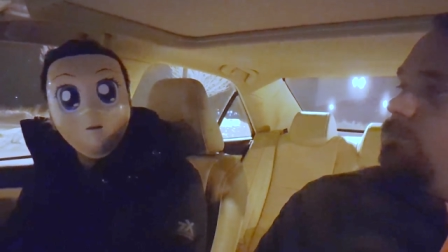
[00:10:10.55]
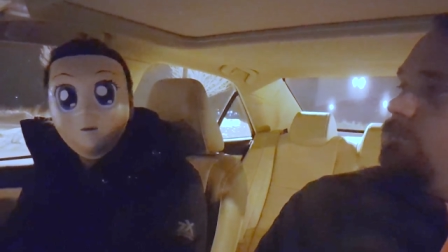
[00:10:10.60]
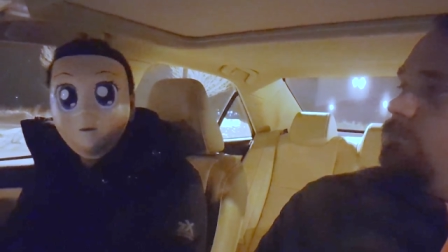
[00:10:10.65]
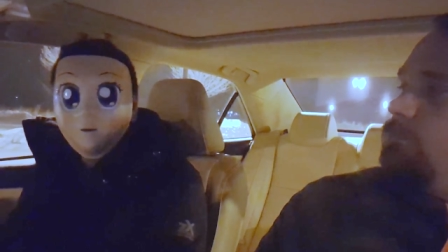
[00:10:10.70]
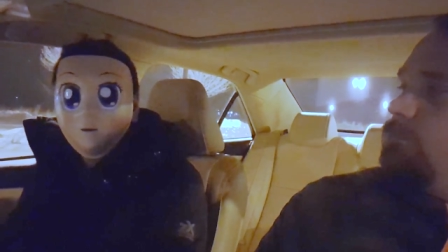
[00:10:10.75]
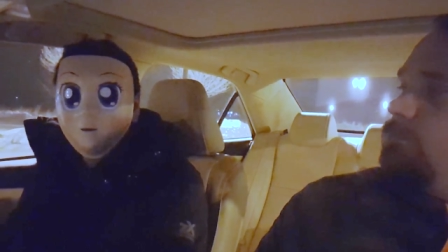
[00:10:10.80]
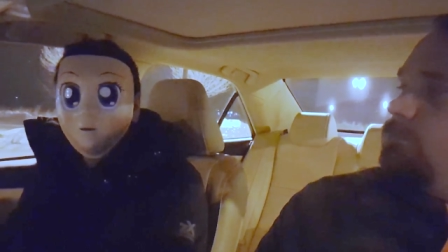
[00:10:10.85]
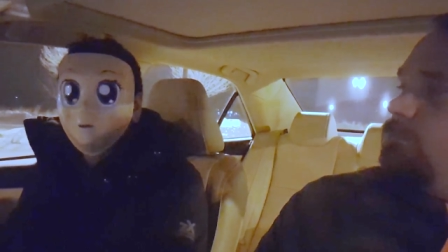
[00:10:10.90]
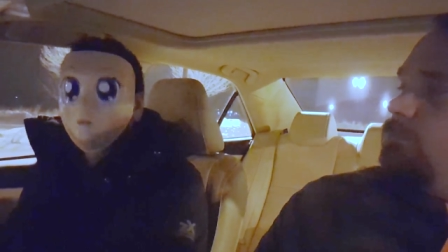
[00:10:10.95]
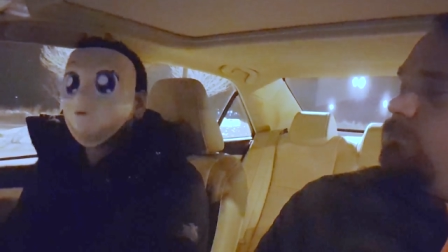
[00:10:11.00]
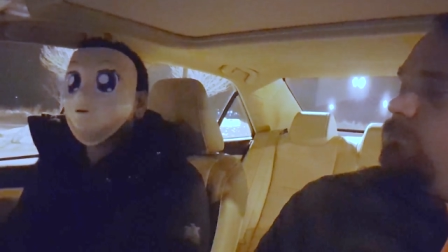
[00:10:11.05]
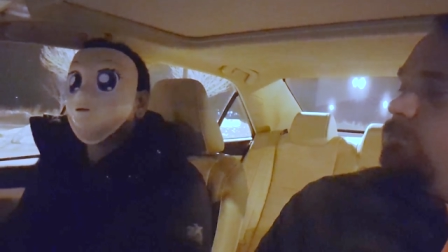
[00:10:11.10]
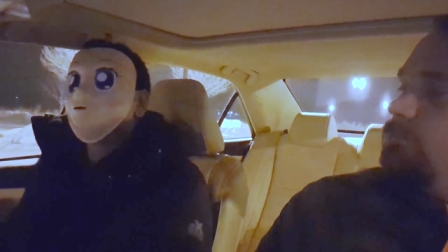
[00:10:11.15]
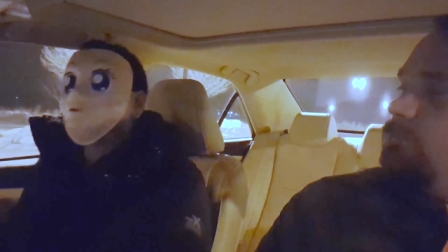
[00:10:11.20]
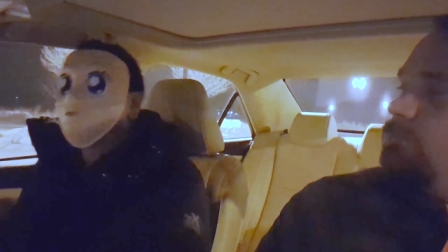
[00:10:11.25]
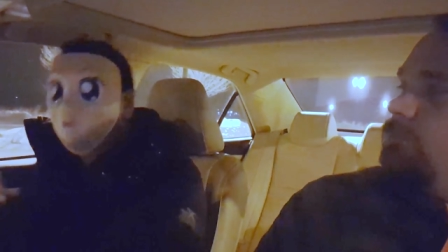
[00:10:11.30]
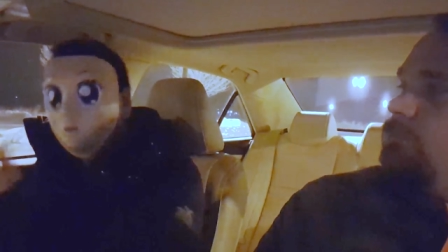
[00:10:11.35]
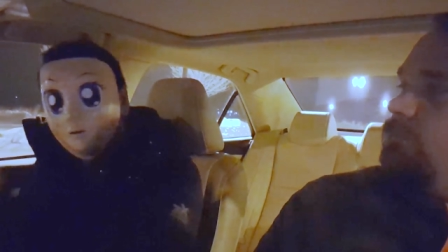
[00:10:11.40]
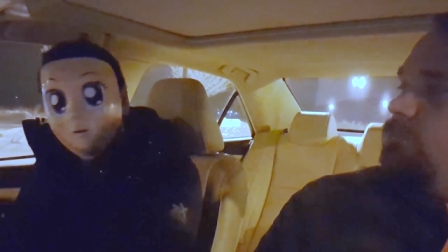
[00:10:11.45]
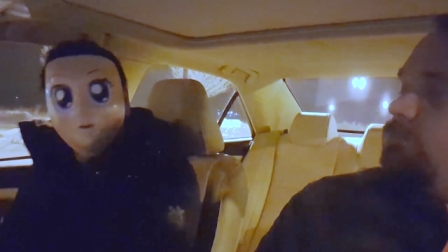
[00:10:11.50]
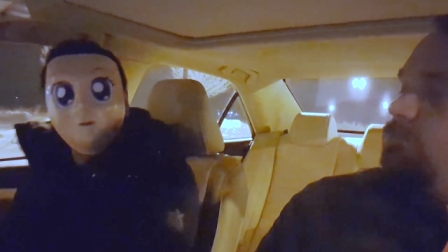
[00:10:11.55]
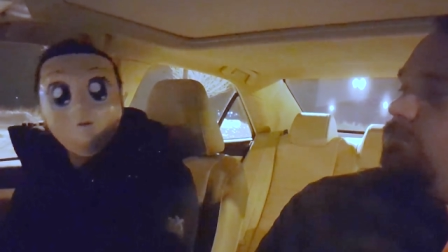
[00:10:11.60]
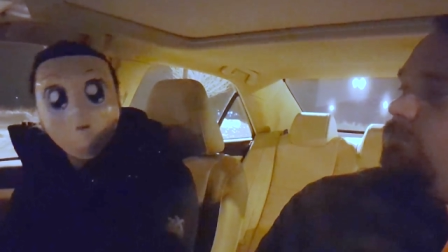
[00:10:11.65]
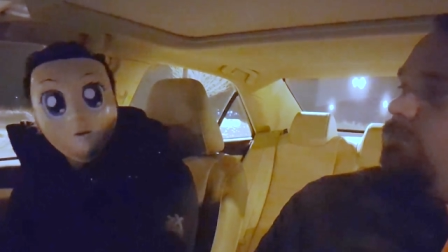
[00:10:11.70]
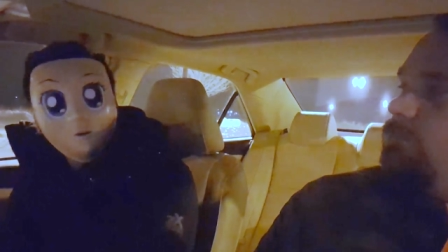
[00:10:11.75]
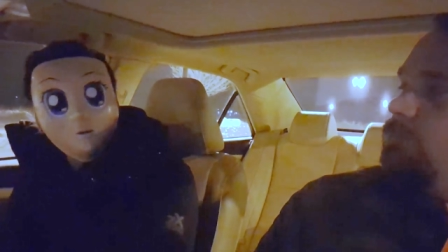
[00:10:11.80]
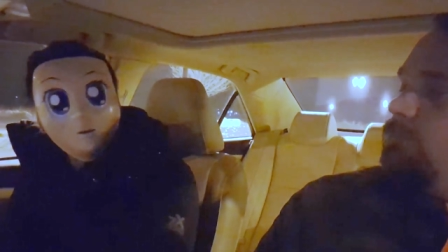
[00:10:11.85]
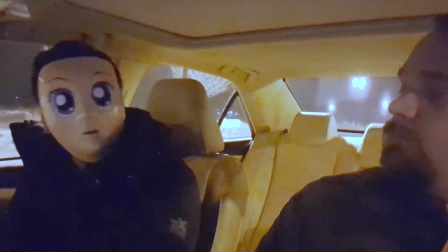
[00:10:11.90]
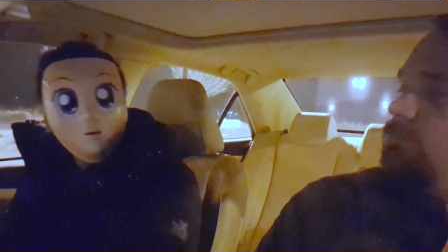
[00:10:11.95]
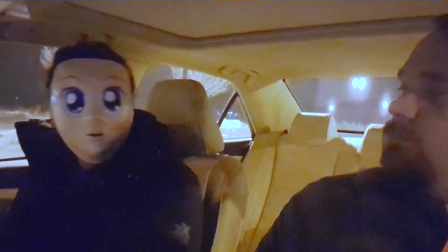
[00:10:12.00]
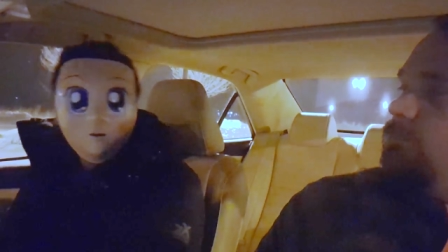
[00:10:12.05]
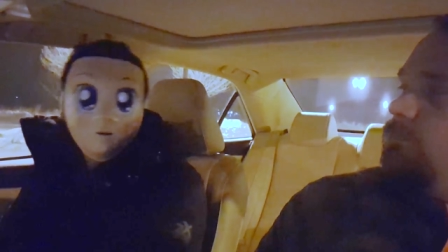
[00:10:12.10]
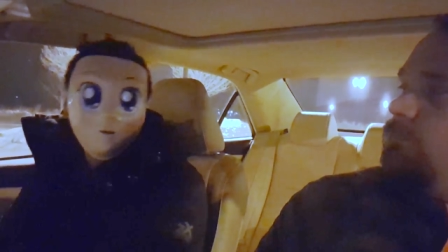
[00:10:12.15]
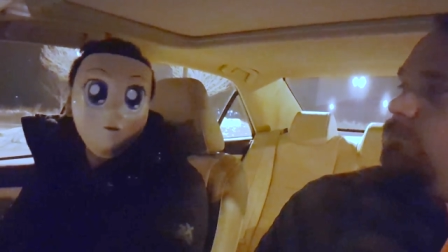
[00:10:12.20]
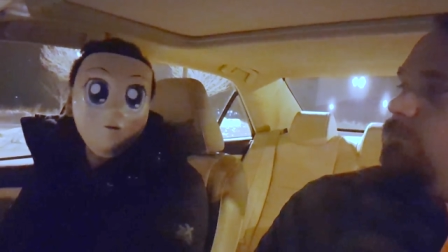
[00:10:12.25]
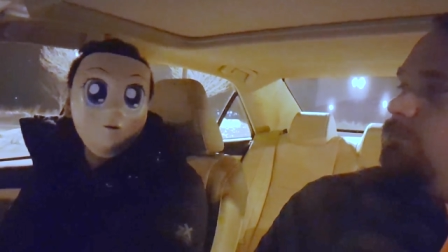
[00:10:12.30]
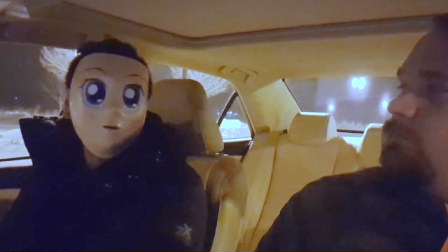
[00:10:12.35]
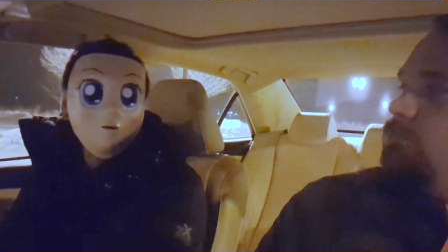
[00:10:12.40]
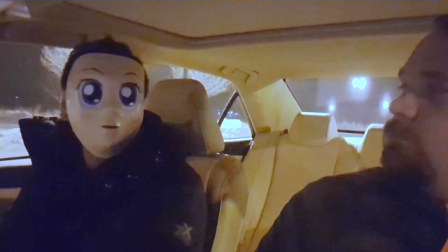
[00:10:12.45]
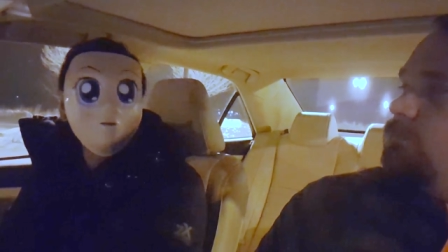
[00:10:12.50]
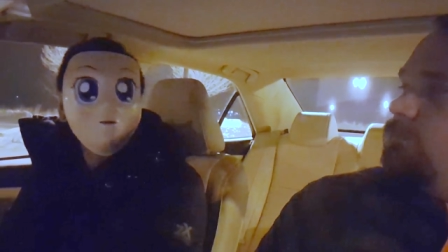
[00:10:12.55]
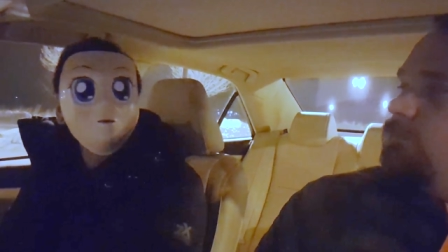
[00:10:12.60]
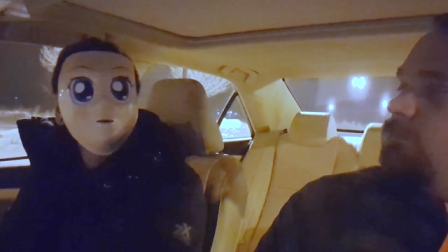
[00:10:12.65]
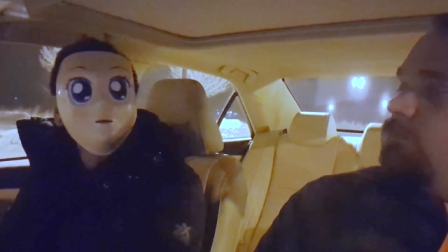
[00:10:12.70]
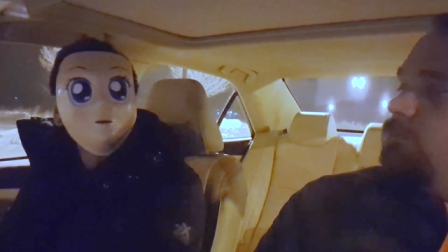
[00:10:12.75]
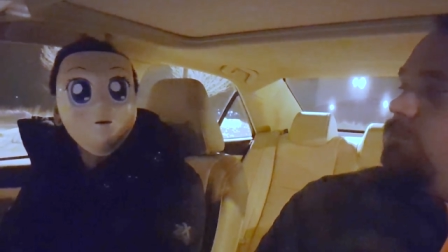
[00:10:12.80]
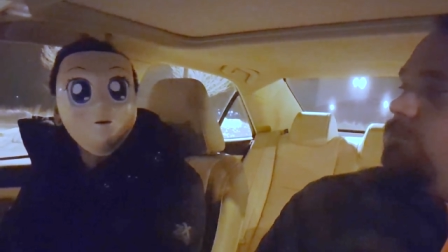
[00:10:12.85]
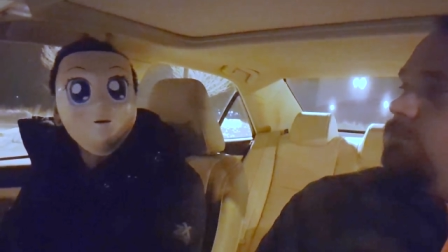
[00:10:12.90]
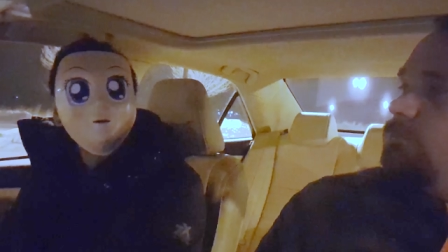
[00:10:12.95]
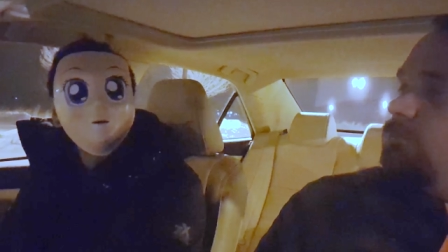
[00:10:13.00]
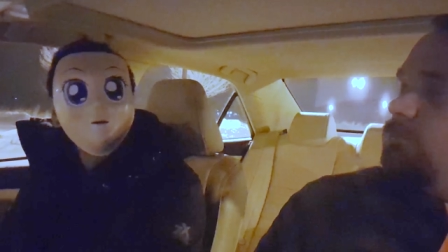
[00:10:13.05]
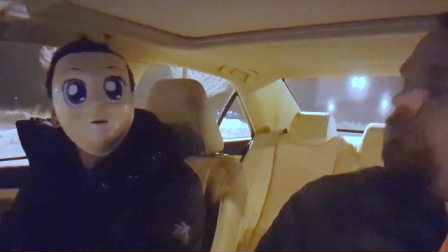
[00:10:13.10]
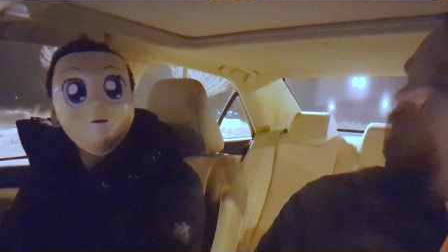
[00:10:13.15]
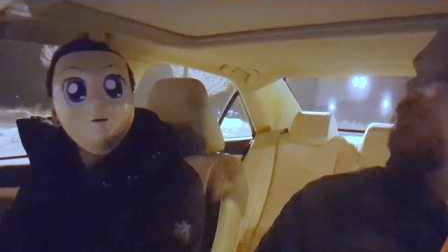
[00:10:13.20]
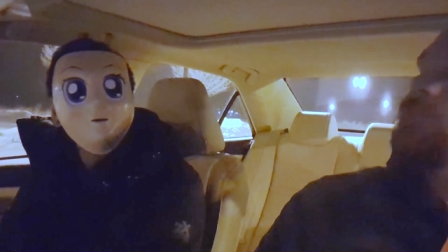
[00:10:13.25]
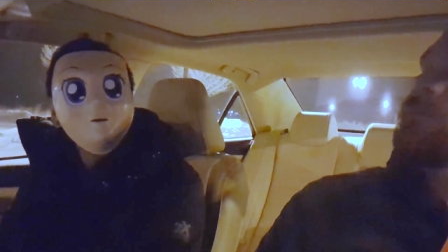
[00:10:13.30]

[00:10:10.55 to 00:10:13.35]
so we now transition that to iTunes as well.